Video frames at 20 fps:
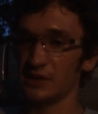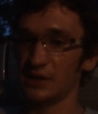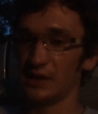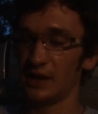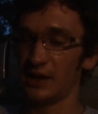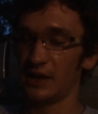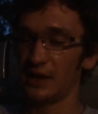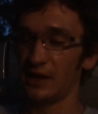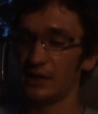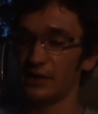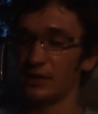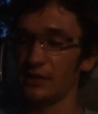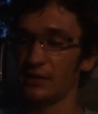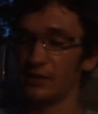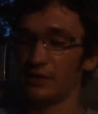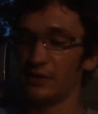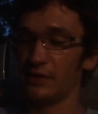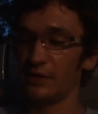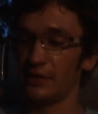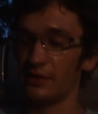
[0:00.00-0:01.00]
It had
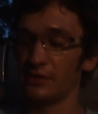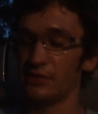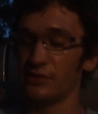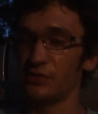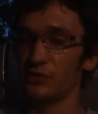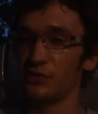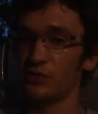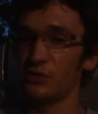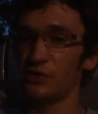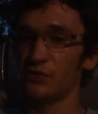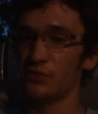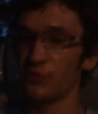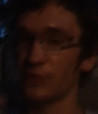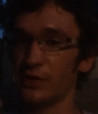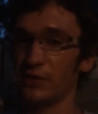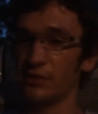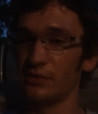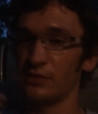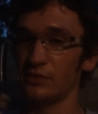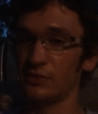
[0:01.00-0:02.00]
two
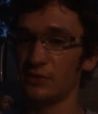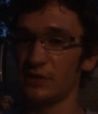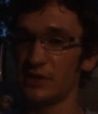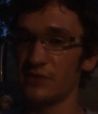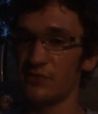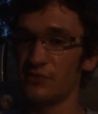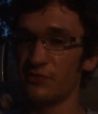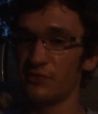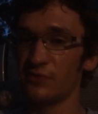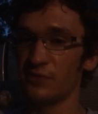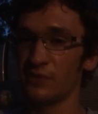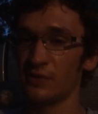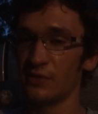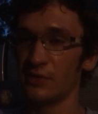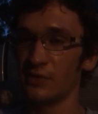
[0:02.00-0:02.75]
different leaf